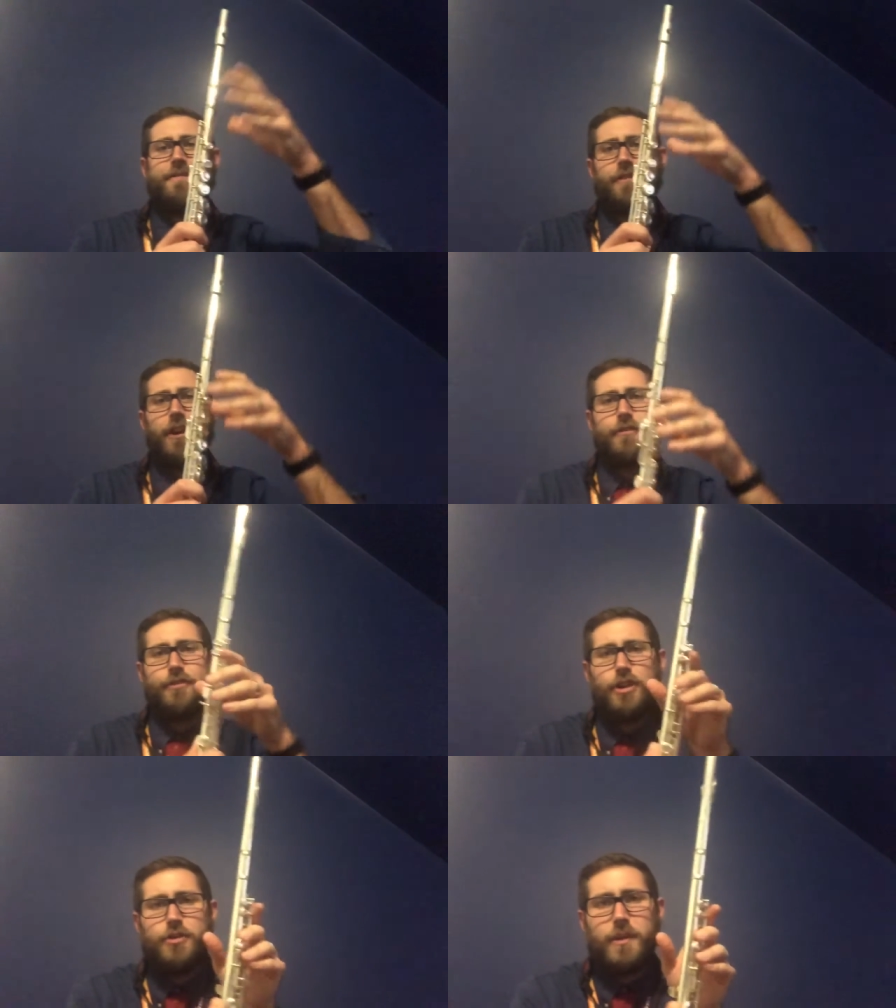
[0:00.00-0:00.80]
For our
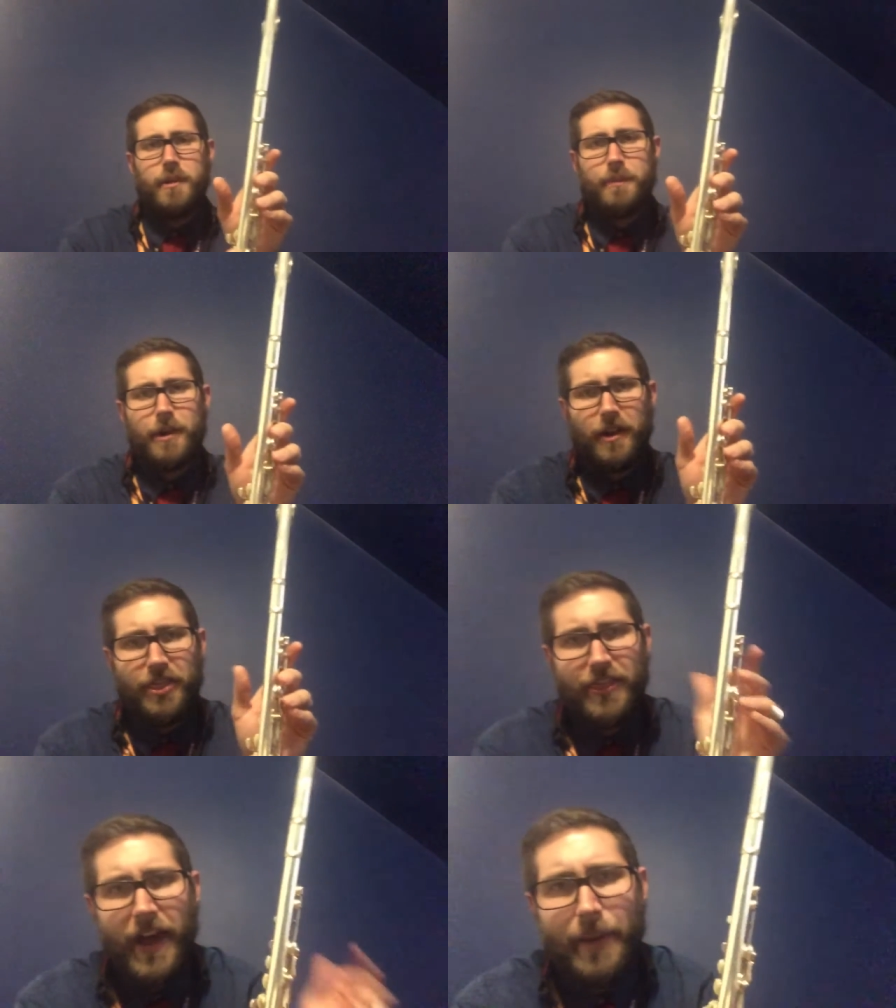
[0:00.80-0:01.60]
flute, we want to put
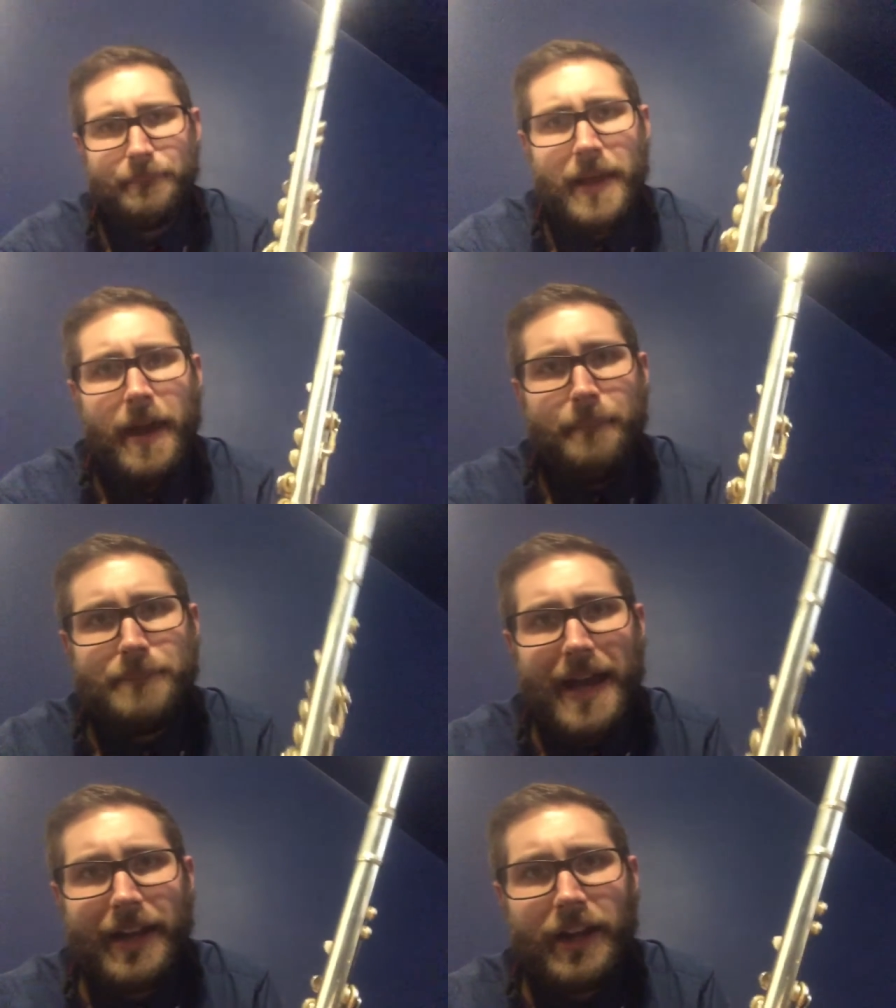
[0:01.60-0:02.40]
our thumb
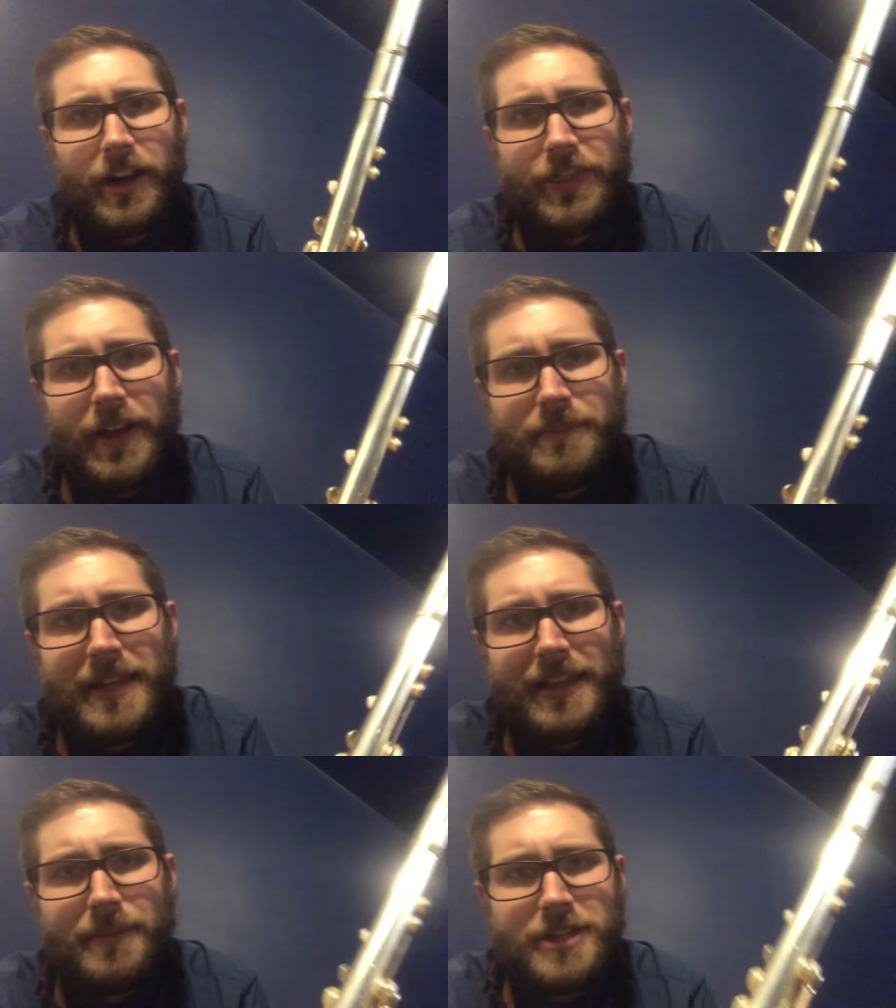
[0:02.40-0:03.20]
back on our thumb
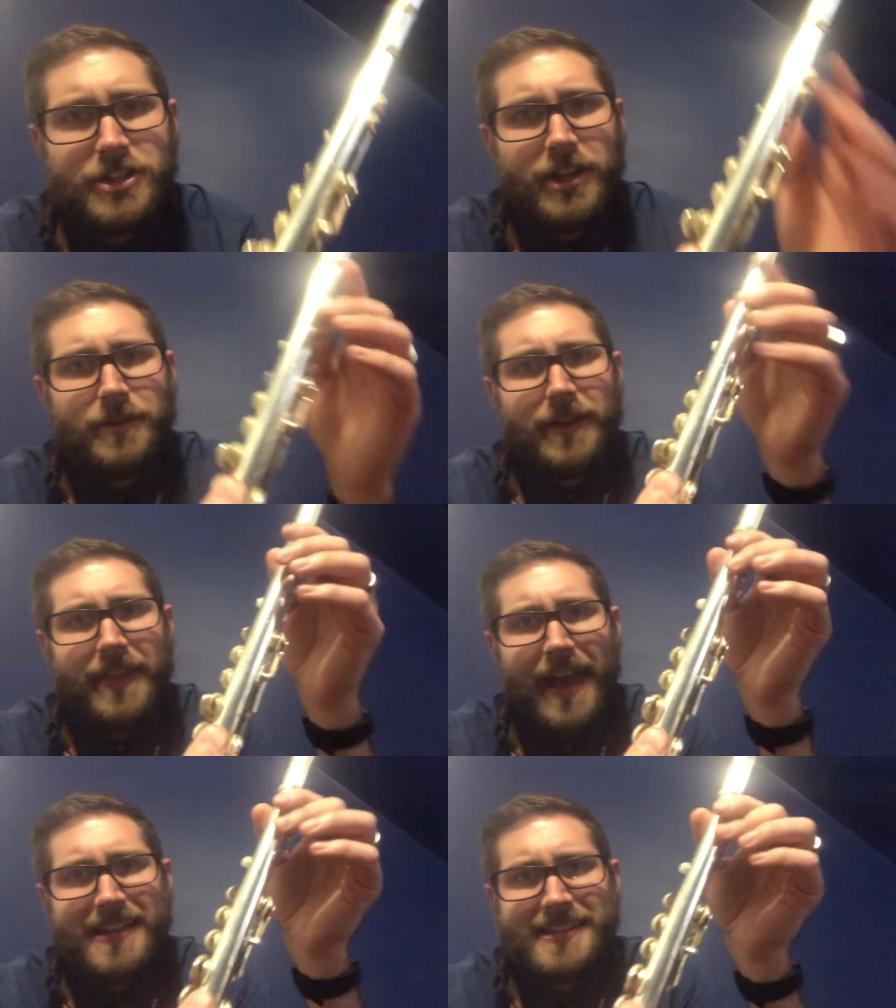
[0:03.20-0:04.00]
key. Let me show you where
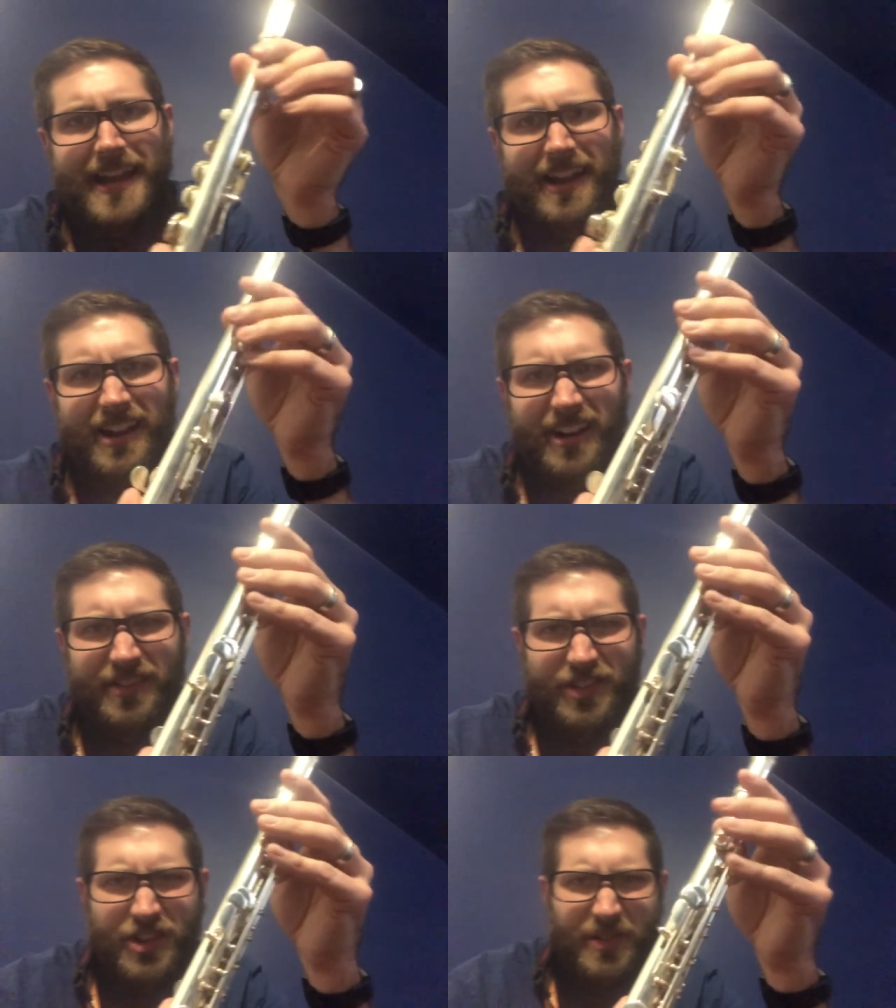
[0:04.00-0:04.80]
that's at on our
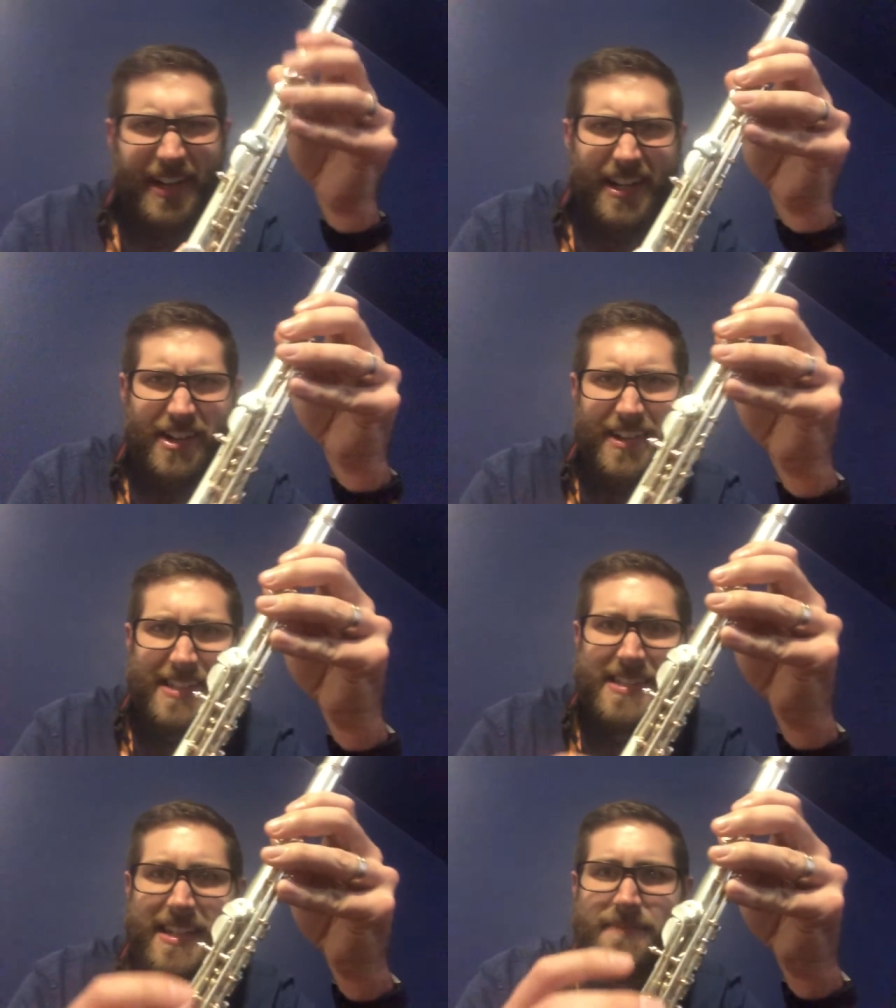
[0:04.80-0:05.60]
flute right here. You can
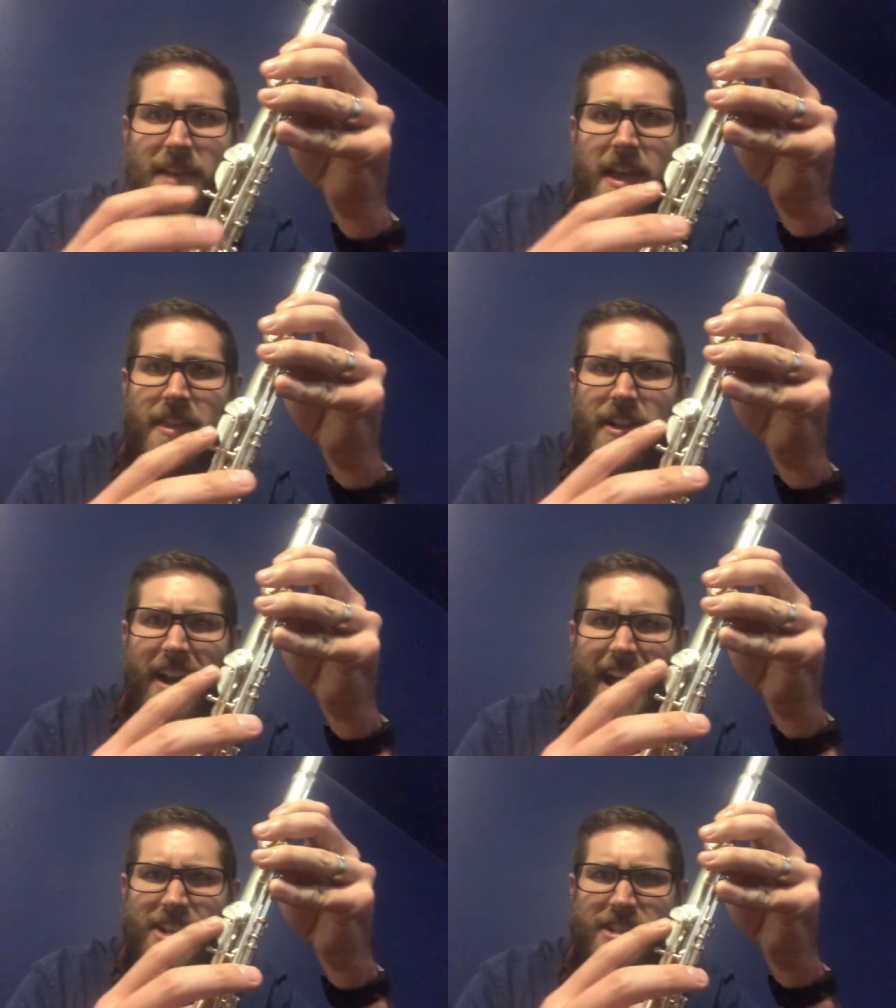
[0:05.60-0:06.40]
see there
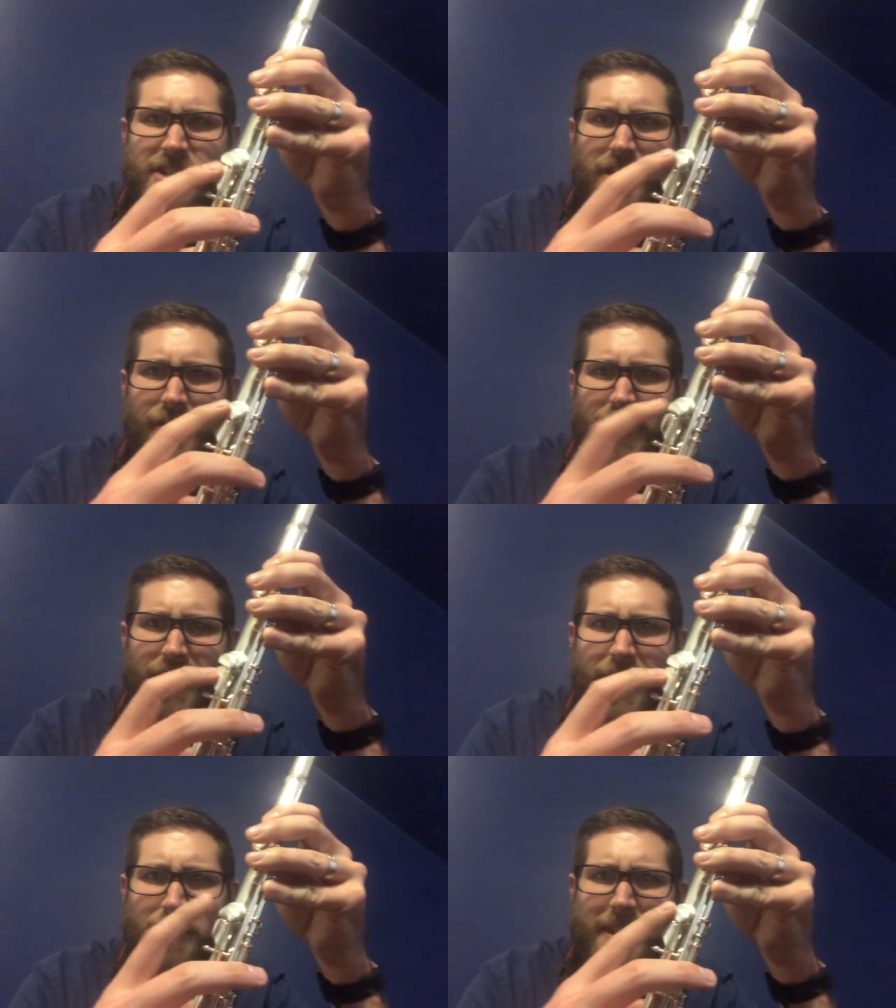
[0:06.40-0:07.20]
are actually 2 different
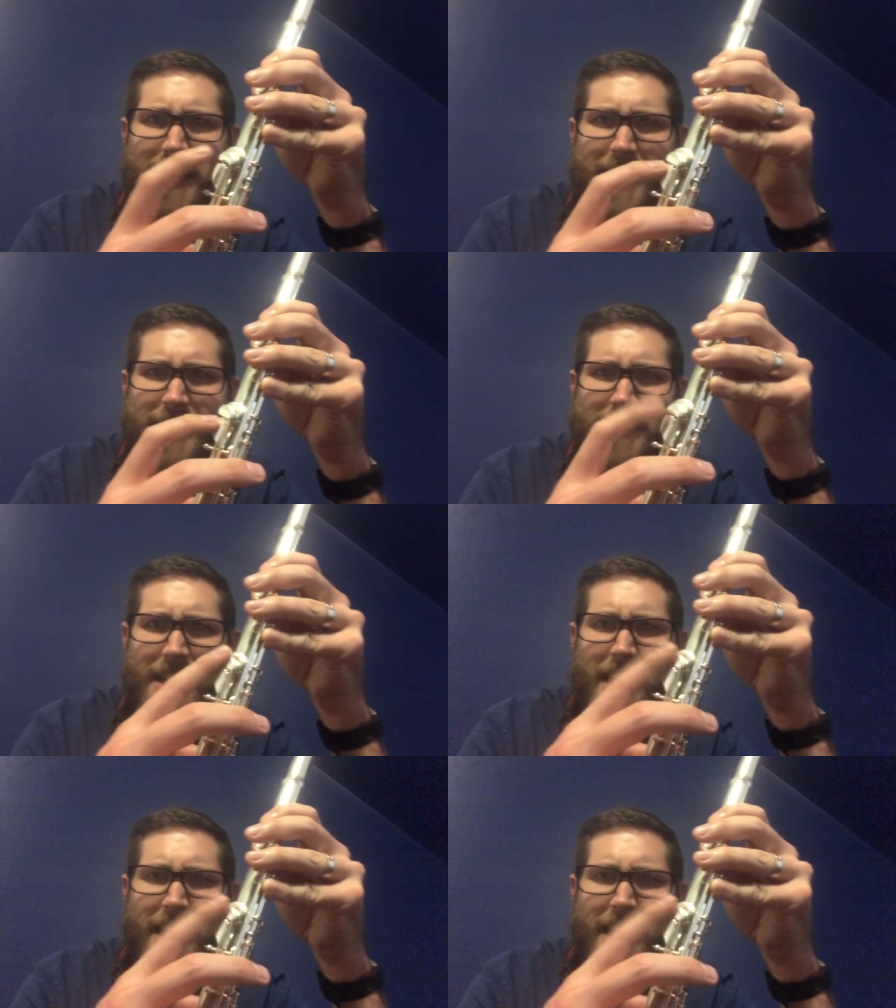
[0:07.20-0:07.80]
thumb keys.